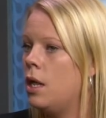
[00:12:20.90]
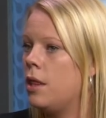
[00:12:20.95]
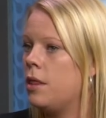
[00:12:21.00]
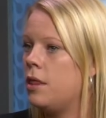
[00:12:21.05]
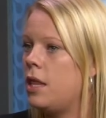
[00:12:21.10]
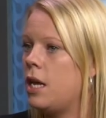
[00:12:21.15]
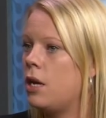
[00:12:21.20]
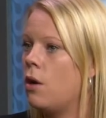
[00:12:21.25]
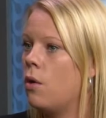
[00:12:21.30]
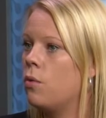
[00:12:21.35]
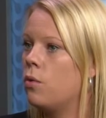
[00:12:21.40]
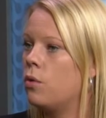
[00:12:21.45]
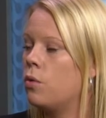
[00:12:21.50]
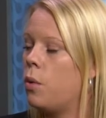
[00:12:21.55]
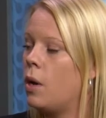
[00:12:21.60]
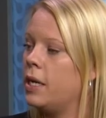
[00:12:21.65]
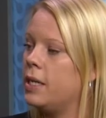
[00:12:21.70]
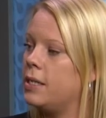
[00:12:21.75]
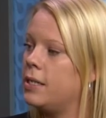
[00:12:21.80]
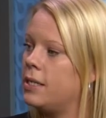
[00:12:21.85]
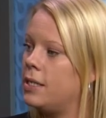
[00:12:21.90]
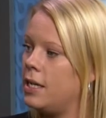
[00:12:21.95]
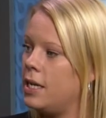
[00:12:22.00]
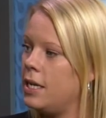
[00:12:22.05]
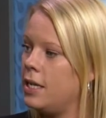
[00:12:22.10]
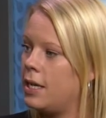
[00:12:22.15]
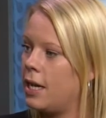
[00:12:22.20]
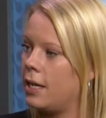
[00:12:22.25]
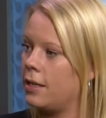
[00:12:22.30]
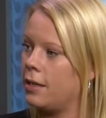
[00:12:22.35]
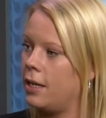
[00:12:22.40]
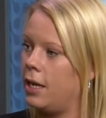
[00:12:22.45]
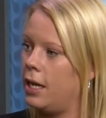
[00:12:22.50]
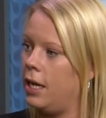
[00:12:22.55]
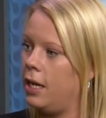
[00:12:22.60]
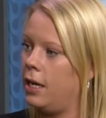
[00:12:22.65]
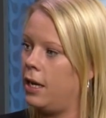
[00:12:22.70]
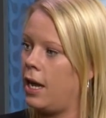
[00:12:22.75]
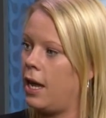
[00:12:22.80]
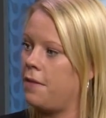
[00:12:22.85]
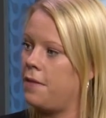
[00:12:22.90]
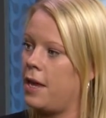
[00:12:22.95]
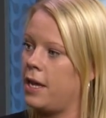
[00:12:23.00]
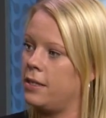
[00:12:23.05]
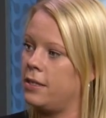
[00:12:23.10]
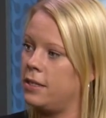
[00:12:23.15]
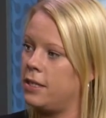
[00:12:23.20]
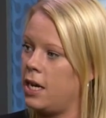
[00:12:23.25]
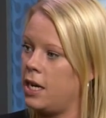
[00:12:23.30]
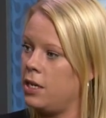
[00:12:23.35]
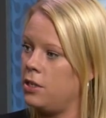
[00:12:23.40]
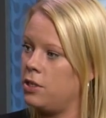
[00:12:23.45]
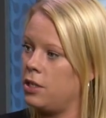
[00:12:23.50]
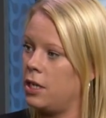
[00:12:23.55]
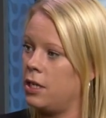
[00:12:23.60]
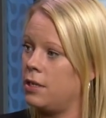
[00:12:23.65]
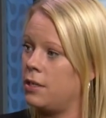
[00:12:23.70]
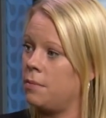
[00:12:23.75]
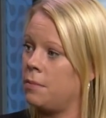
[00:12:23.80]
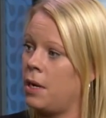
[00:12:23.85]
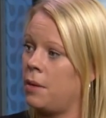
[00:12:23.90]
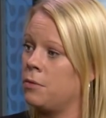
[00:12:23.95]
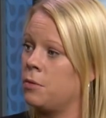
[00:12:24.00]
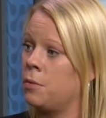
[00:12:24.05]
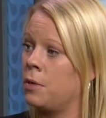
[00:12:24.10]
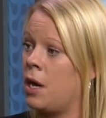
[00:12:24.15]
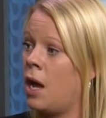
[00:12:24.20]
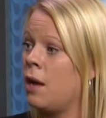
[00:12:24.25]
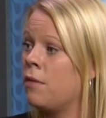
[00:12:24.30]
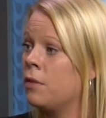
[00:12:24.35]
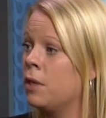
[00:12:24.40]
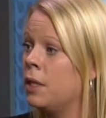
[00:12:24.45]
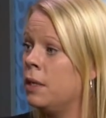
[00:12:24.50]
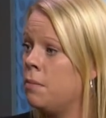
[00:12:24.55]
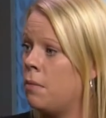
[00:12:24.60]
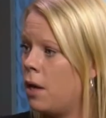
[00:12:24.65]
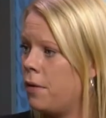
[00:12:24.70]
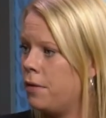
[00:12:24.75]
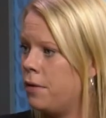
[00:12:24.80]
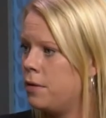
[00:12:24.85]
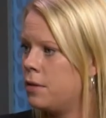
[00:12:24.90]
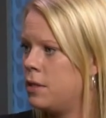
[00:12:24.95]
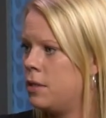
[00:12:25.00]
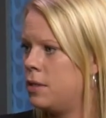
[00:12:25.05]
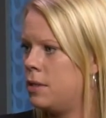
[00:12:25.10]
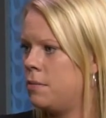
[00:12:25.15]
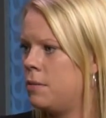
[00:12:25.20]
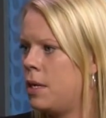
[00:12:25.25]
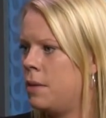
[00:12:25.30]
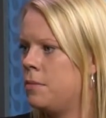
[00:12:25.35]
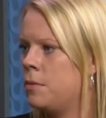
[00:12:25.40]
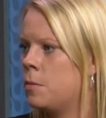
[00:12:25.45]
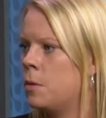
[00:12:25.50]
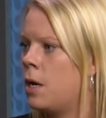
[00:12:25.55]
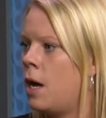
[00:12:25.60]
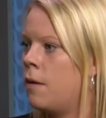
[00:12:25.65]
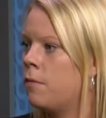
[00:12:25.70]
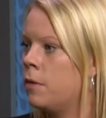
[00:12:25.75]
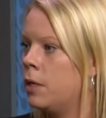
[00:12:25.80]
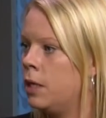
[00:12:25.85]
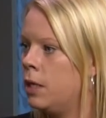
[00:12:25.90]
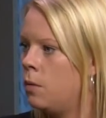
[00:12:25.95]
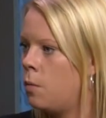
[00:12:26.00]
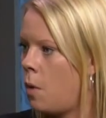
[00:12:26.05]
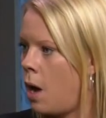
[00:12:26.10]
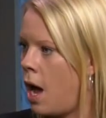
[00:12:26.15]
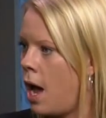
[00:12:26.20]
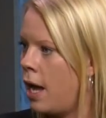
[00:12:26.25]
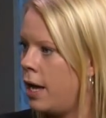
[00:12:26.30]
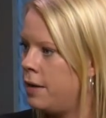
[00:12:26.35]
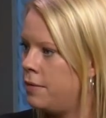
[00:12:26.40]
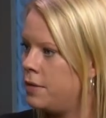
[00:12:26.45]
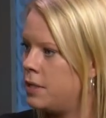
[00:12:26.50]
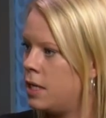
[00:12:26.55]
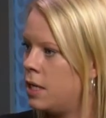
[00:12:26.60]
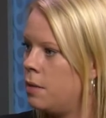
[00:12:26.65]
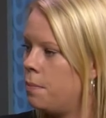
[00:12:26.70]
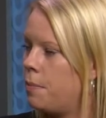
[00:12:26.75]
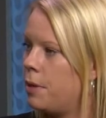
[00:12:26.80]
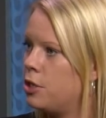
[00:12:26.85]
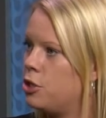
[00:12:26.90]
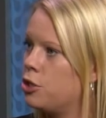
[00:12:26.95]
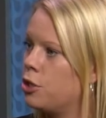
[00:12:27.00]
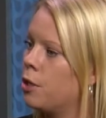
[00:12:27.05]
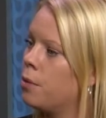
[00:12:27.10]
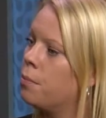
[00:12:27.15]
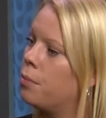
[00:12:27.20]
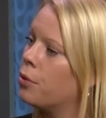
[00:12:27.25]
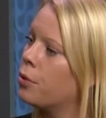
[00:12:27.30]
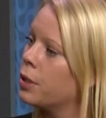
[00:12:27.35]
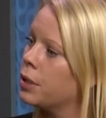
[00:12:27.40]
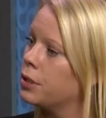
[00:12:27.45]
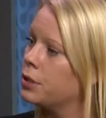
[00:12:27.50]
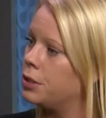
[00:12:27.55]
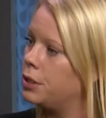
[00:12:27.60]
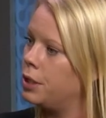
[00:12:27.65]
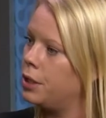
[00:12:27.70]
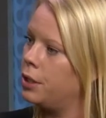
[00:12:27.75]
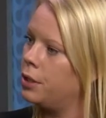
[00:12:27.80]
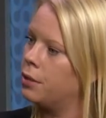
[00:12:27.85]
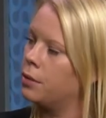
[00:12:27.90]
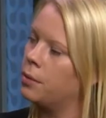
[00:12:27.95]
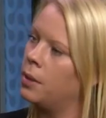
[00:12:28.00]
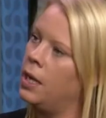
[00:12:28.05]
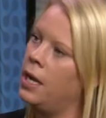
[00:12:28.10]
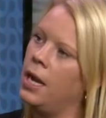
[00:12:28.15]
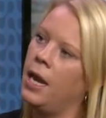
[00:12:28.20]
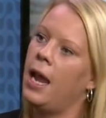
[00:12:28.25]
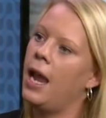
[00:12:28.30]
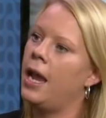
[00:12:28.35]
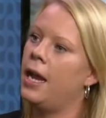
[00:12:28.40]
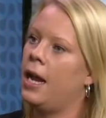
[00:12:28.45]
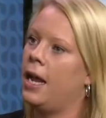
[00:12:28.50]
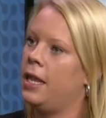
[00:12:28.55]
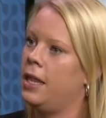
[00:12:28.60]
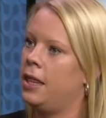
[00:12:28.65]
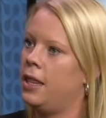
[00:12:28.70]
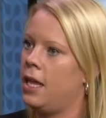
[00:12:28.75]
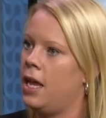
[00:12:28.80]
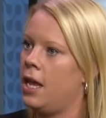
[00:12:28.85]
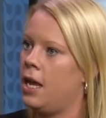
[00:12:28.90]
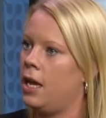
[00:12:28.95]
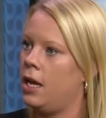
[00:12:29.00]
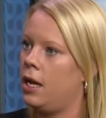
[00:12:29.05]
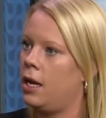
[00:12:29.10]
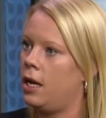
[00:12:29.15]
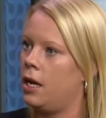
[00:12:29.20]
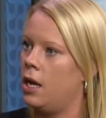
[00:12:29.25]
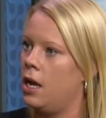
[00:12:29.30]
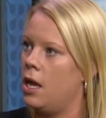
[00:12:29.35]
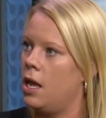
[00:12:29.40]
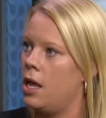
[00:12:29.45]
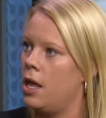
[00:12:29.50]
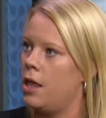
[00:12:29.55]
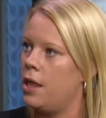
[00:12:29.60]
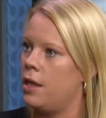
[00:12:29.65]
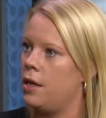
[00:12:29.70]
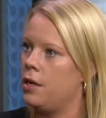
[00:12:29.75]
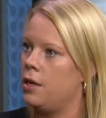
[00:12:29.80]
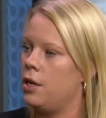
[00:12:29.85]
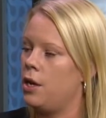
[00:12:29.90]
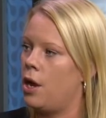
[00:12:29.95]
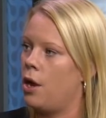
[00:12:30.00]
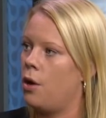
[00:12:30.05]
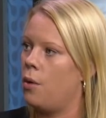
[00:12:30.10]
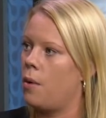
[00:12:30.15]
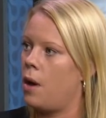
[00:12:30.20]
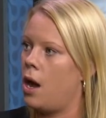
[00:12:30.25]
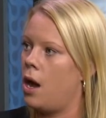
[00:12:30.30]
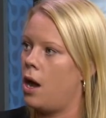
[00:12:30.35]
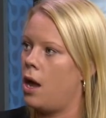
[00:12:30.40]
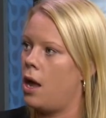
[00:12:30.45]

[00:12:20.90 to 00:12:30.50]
they don't quite see that, like, at that stage, like, sometimes we're not really mothers and sometimes we're not really wives, and but you're important too. And I think, you know,